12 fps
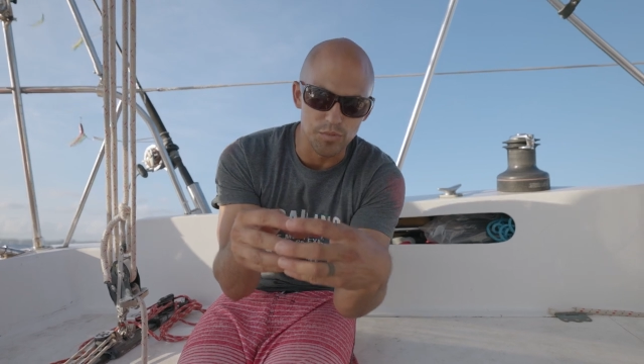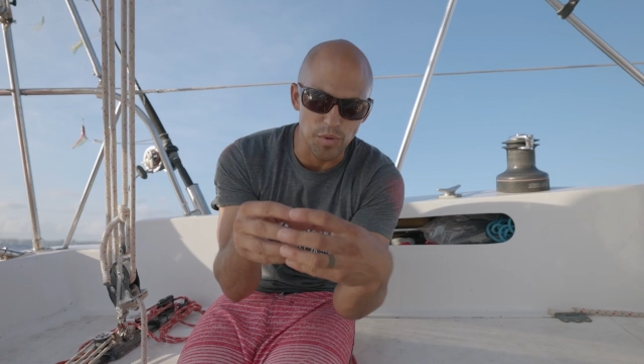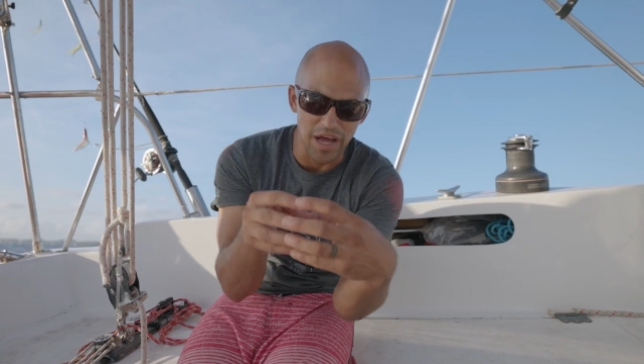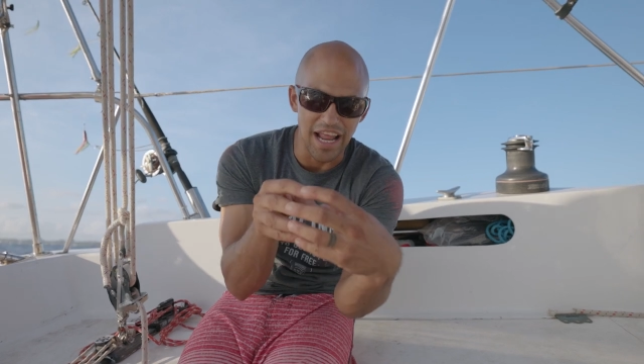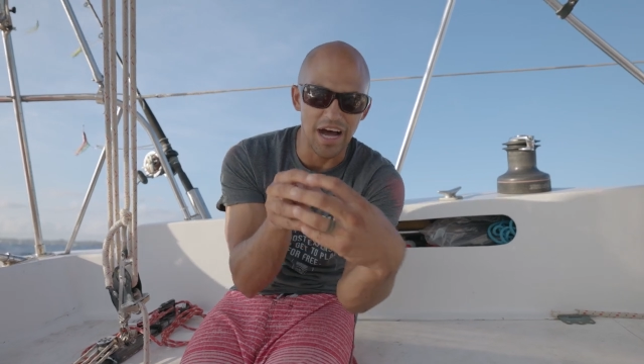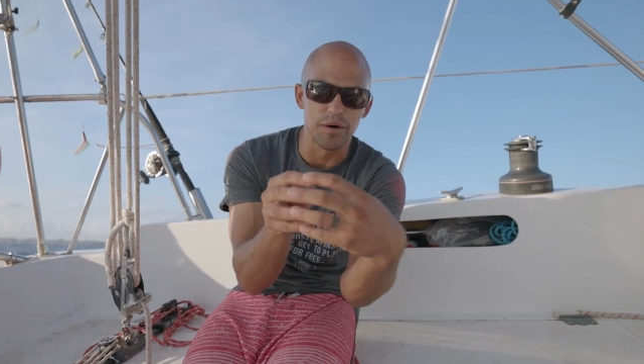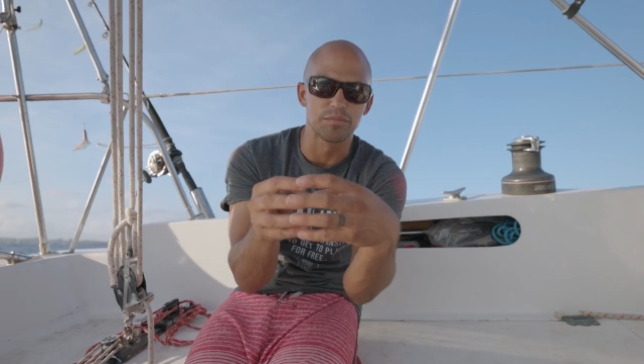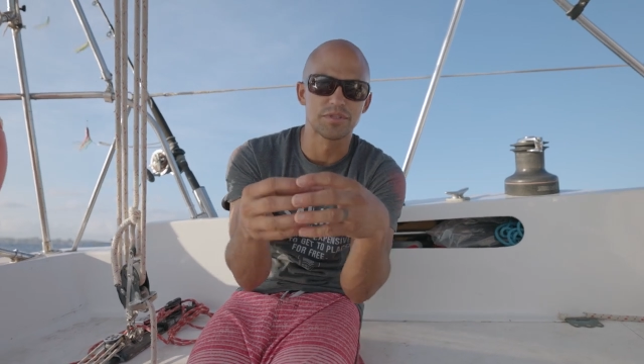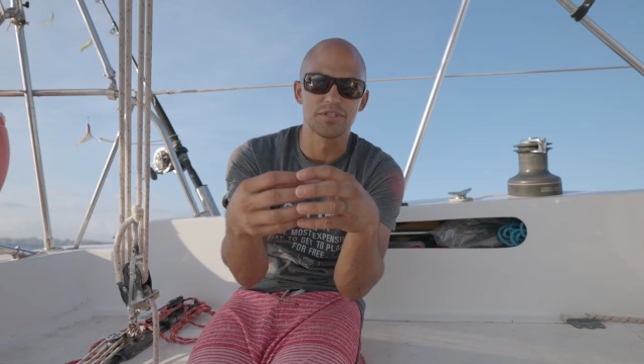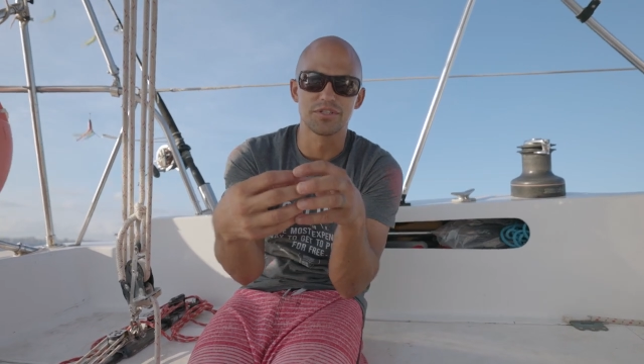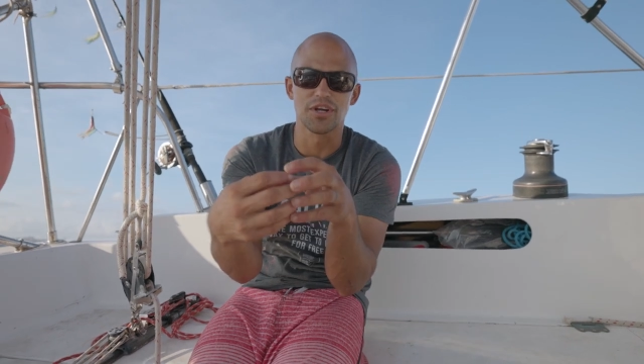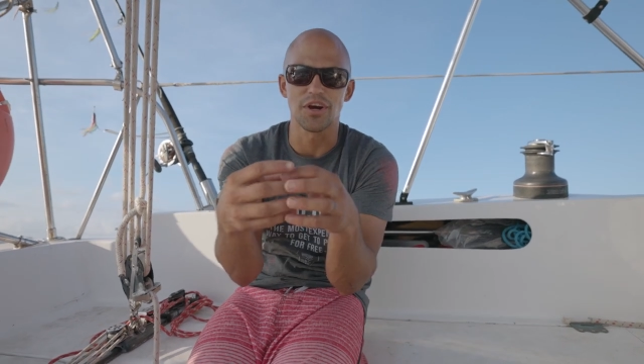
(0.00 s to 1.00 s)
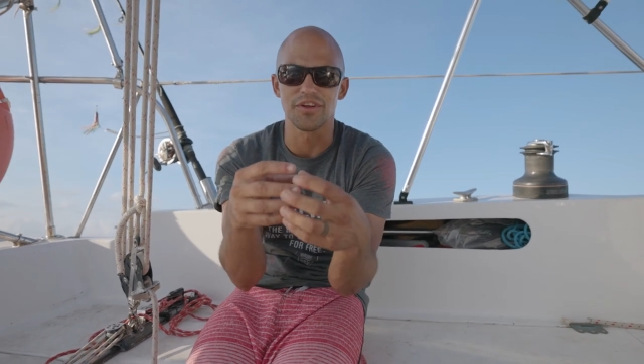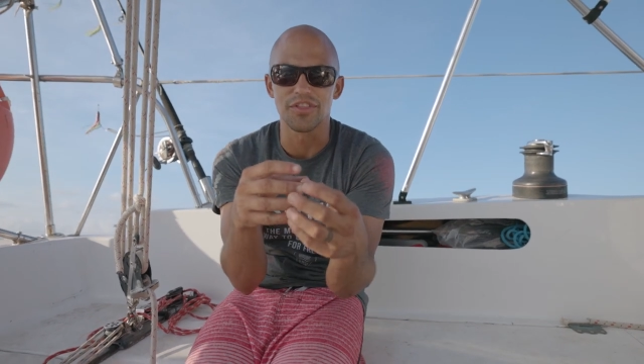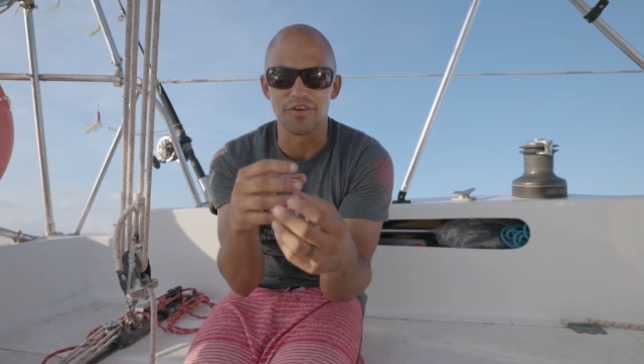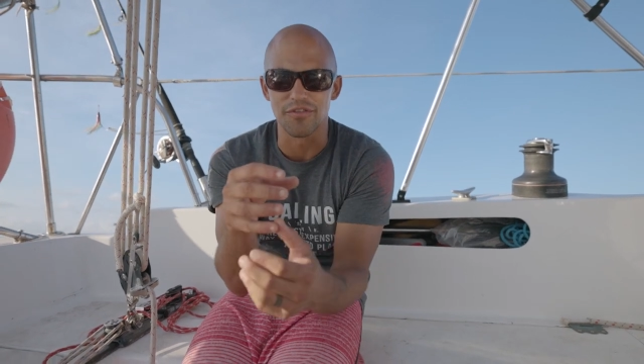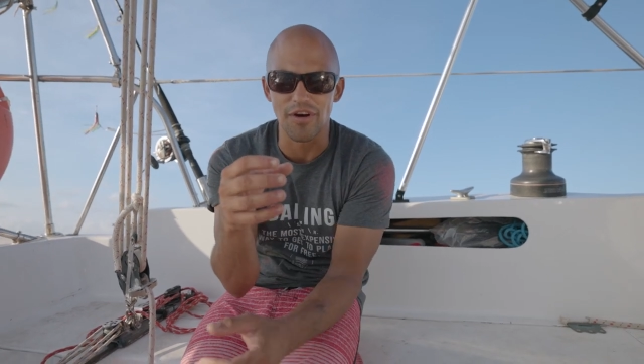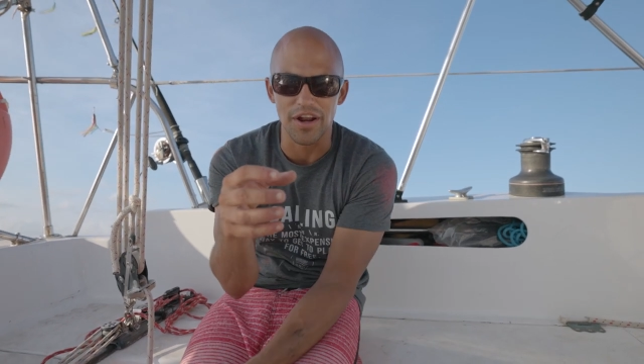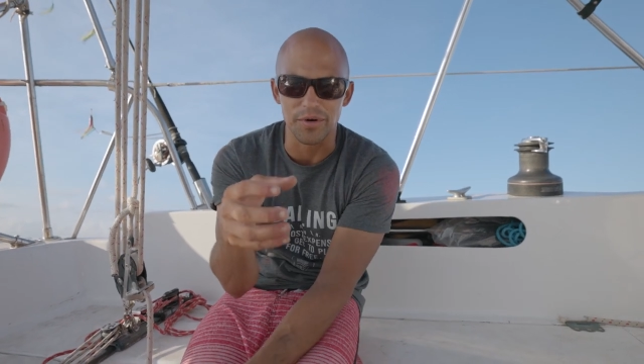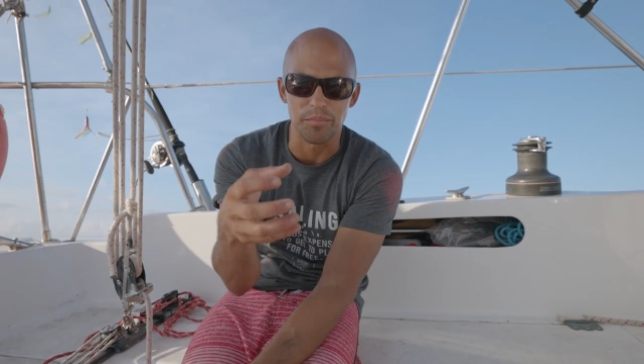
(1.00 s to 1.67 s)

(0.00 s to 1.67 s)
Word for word: is what helps turn the rudder